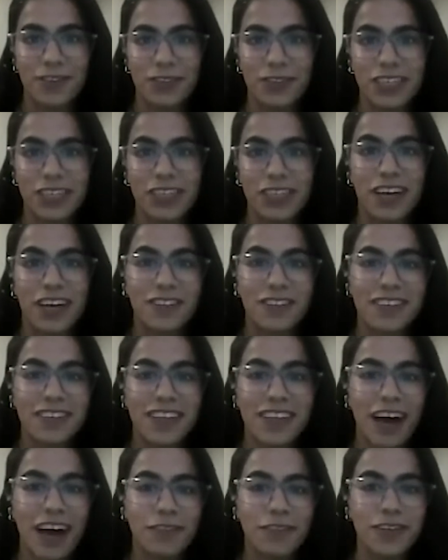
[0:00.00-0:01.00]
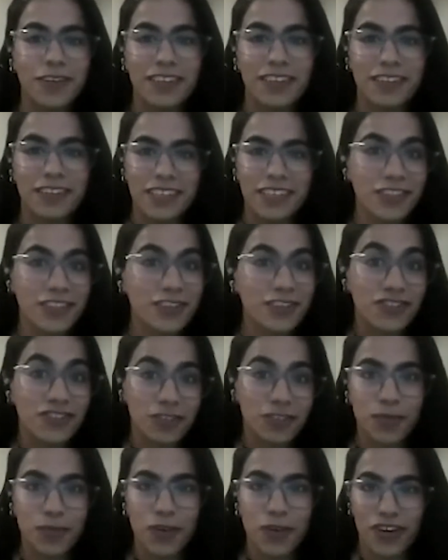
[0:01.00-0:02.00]
it doesn't have an
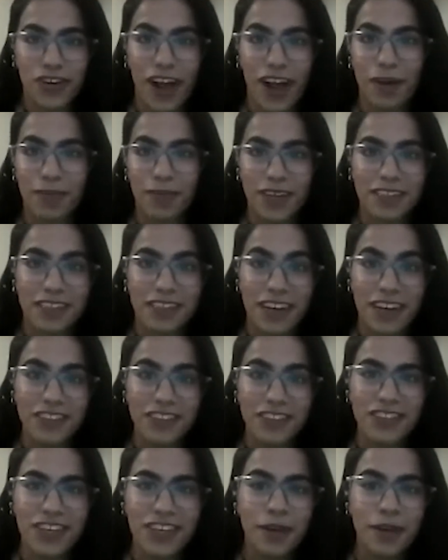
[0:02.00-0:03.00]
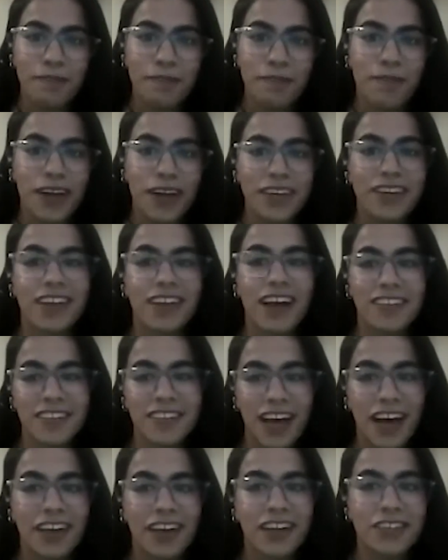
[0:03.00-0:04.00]
internship program as such, but it does
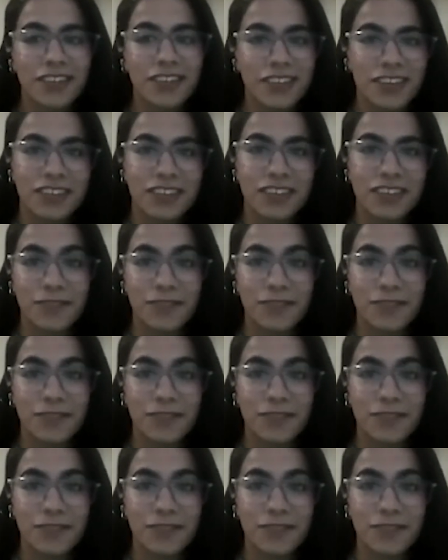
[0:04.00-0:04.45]
hire interns if